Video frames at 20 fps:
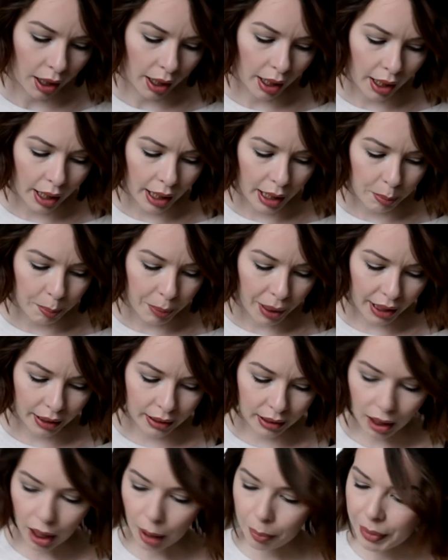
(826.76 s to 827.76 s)
I
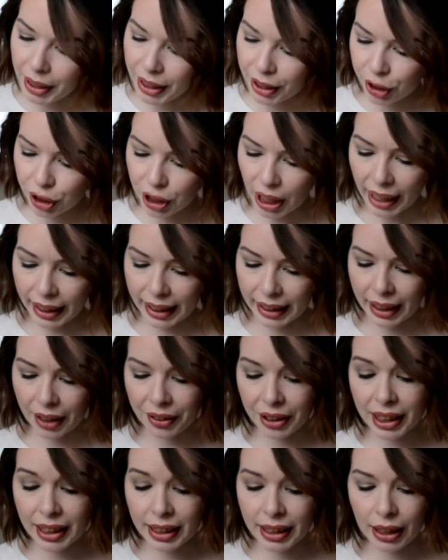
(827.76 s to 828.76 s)
picked up this jacket. Now
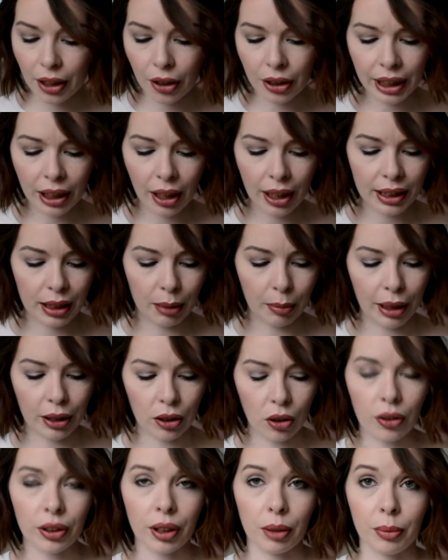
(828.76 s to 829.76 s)
this is the only item I
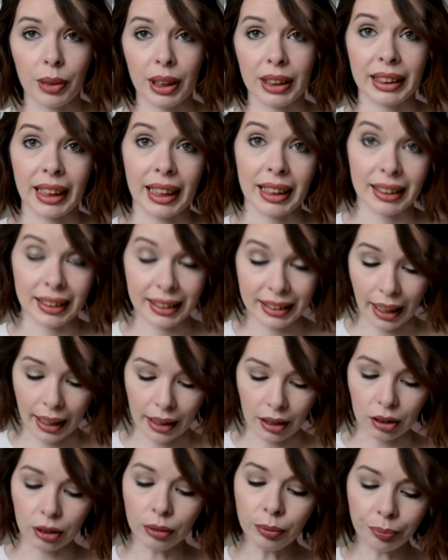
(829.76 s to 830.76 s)
got that was in
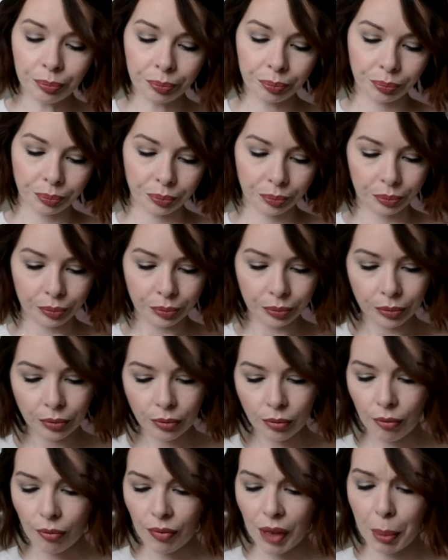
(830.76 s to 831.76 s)
sale,
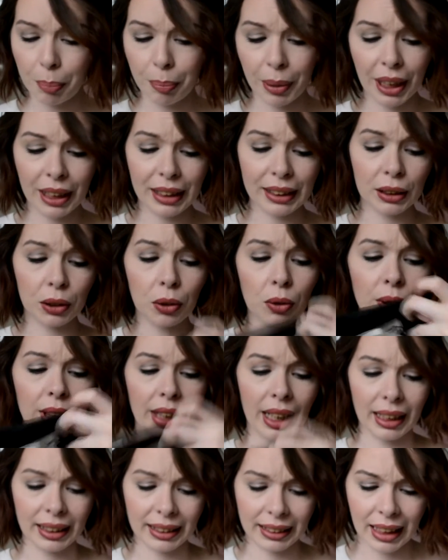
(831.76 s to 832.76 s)
but I saw
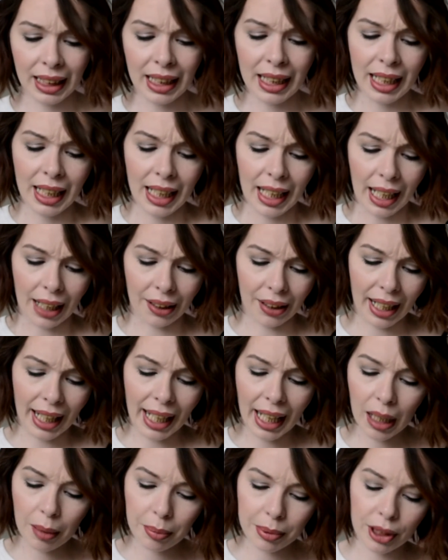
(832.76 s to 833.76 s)
this and I
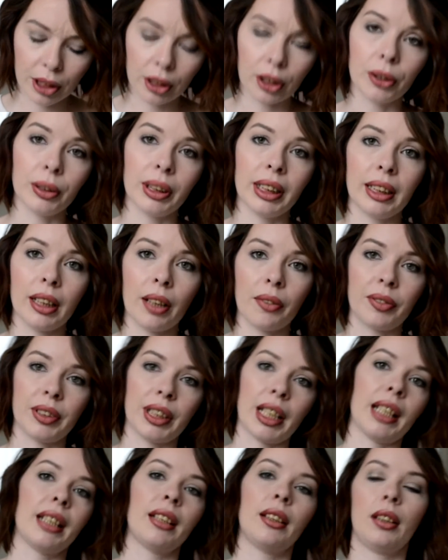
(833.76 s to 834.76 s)
absolutely loved
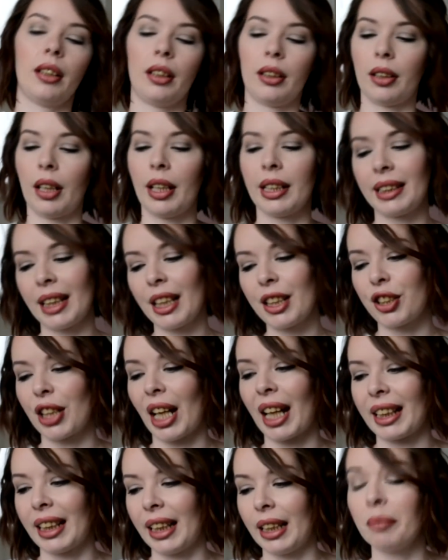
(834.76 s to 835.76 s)
it. I say
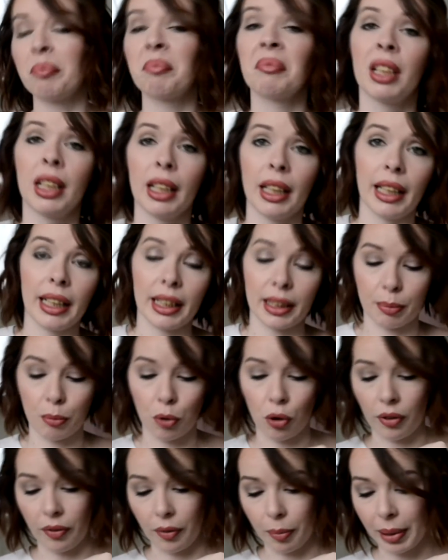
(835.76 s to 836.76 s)
jacket, it's
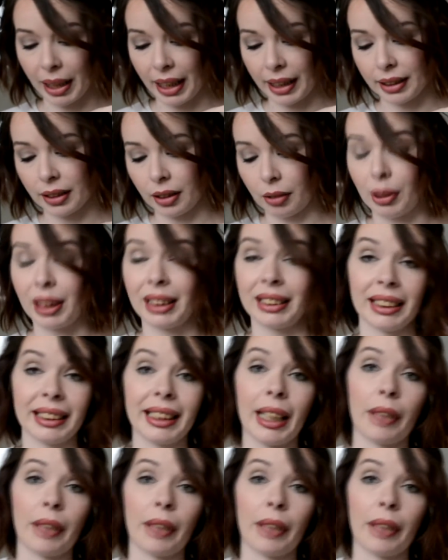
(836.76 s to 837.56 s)
more of a blazer, well, it's a